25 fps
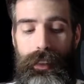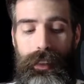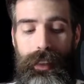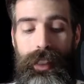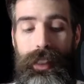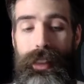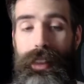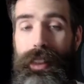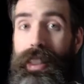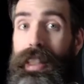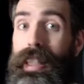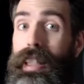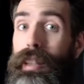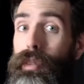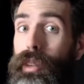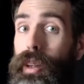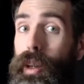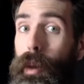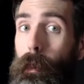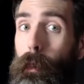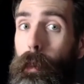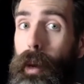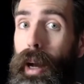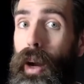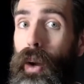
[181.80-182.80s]
even
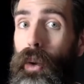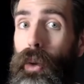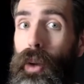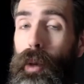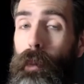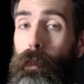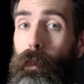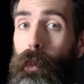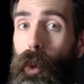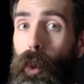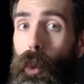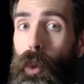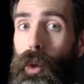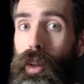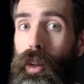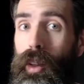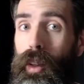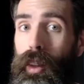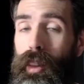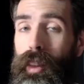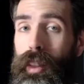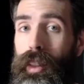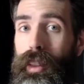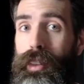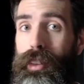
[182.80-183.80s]
about important
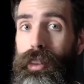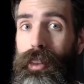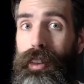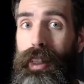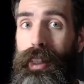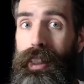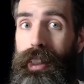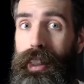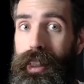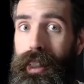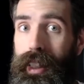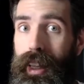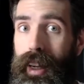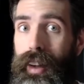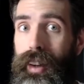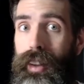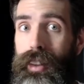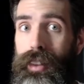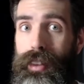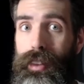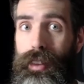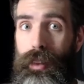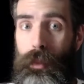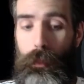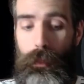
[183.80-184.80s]
things like God
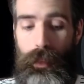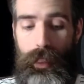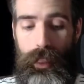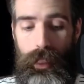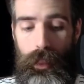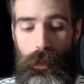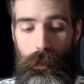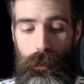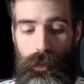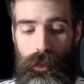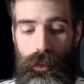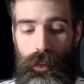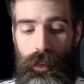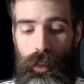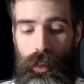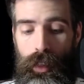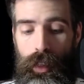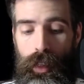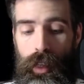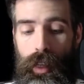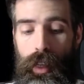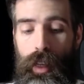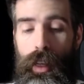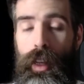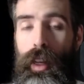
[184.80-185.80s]
sometimes.
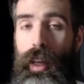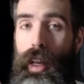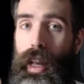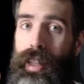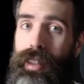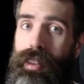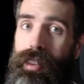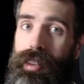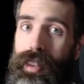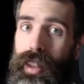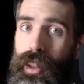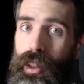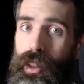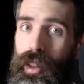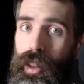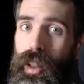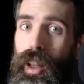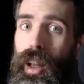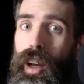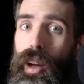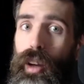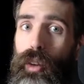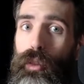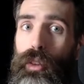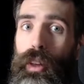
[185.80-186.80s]
And such
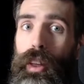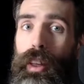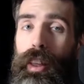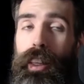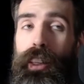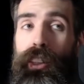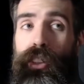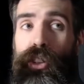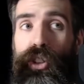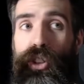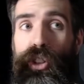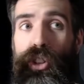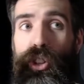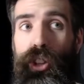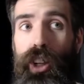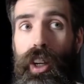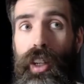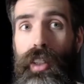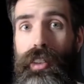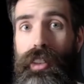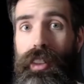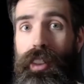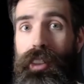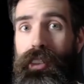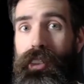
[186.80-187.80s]
love is
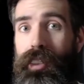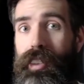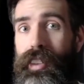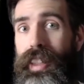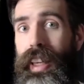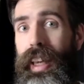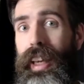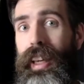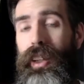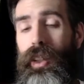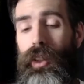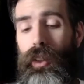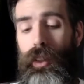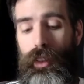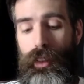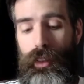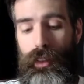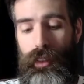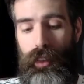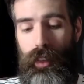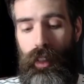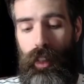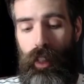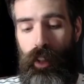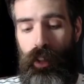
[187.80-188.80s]
just as scandalous
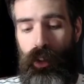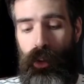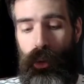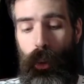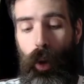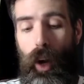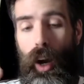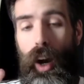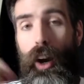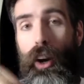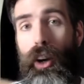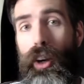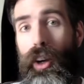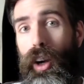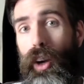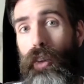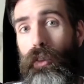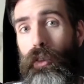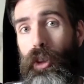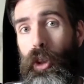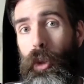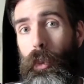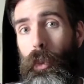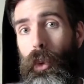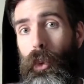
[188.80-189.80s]
to our
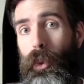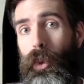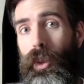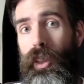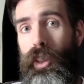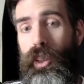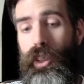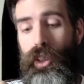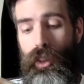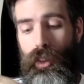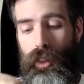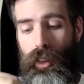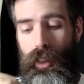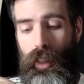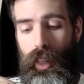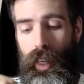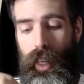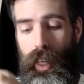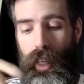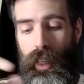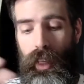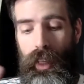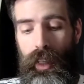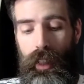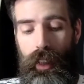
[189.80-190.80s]
comfortable religion
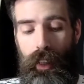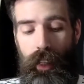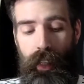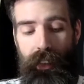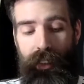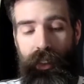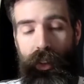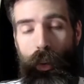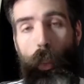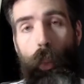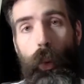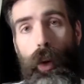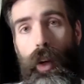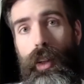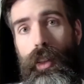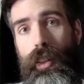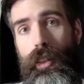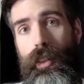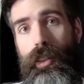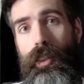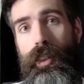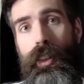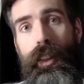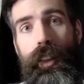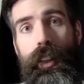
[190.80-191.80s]
today as it
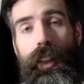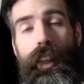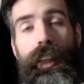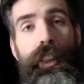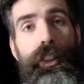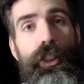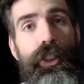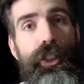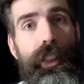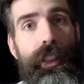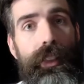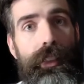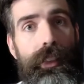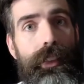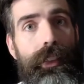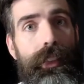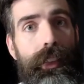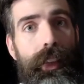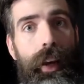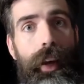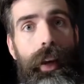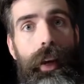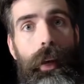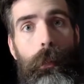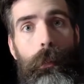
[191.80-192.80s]
was in Jesus'
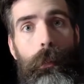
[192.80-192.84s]
time.